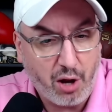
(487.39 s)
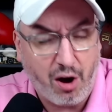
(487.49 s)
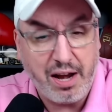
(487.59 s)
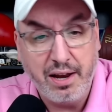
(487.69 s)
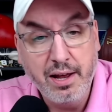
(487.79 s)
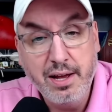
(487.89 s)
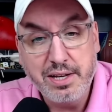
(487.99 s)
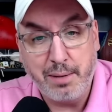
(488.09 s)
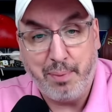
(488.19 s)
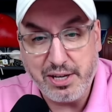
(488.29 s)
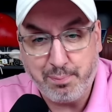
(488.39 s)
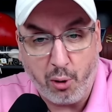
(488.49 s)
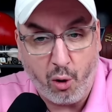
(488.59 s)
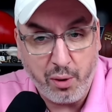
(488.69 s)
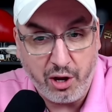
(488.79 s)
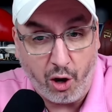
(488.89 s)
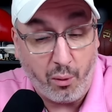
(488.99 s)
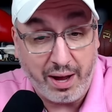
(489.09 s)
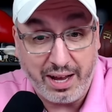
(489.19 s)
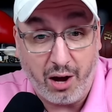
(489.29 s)
All right. To baseball we
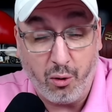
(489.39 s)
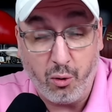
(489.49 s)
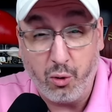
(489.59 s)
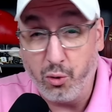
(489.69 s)
go. I got